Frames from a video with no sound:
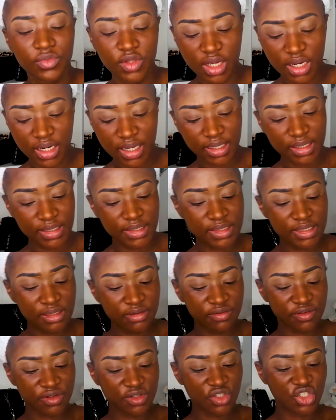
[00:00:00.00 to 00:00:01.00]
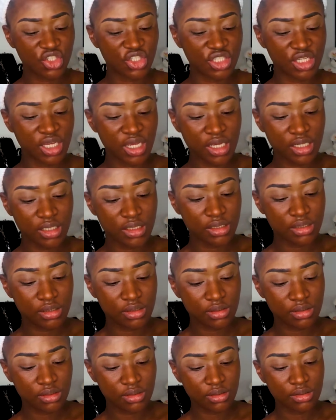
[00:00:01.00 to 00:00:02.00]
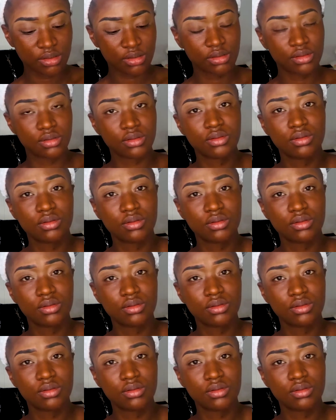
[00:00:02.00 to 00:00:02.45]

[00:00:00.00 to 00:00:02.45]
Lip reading: They're like different shades. So